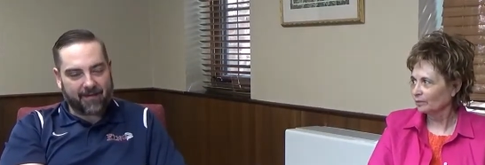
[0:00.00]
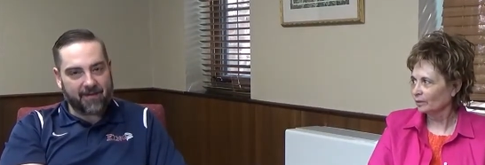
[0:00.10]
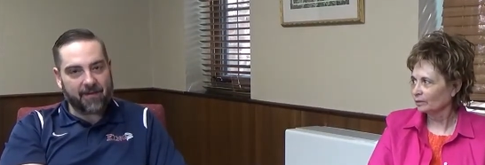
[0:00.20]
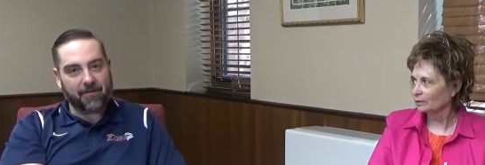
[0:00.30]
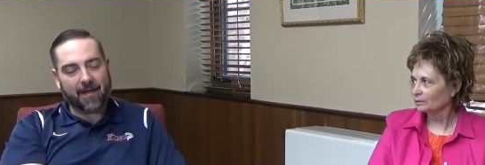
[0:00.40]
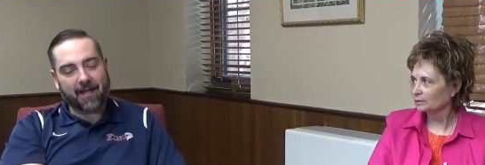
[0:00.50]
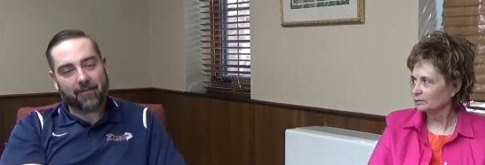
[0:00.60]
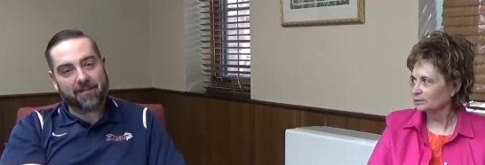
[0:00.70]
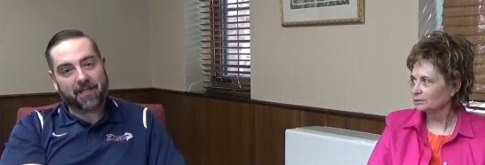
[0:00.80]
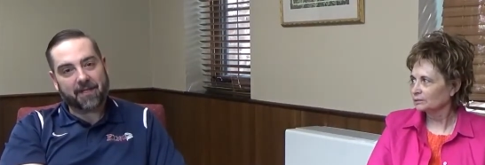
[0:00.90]
Speaker 1: too, and it
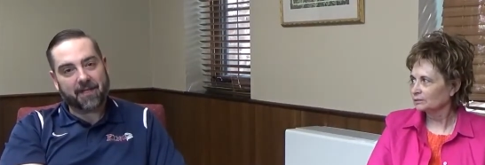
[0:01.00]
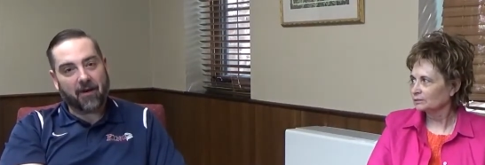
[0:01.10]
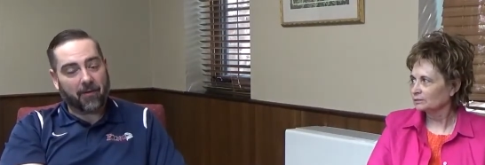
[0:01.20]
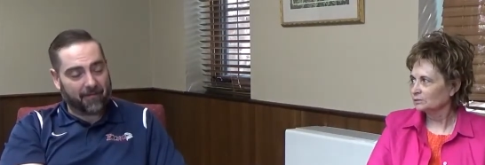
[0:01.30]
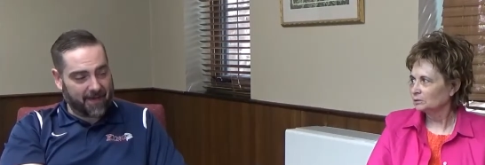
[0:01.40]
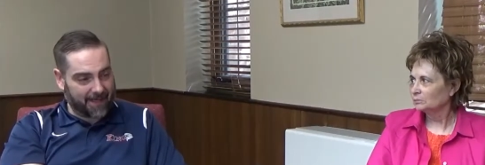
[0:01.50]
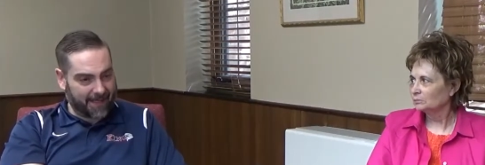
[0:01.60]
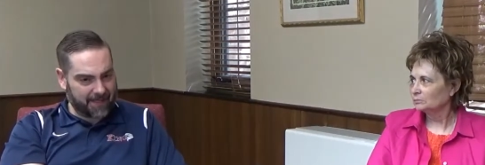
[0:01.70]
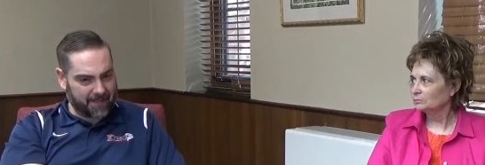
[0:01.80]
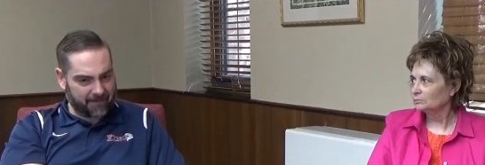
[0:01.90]
was good to go on
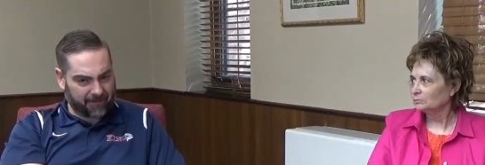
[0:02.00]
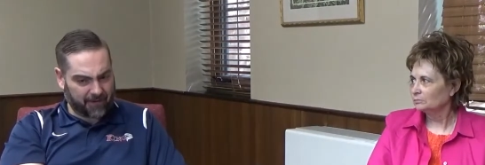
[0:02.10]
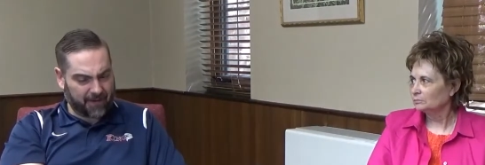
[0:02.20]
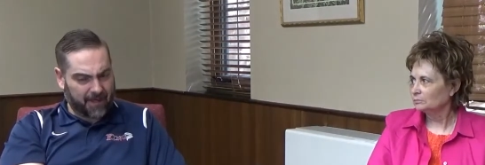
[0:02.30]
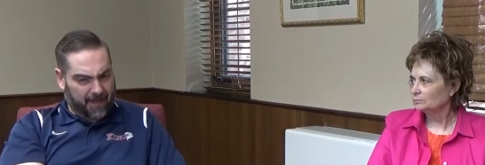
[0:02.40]
vacation for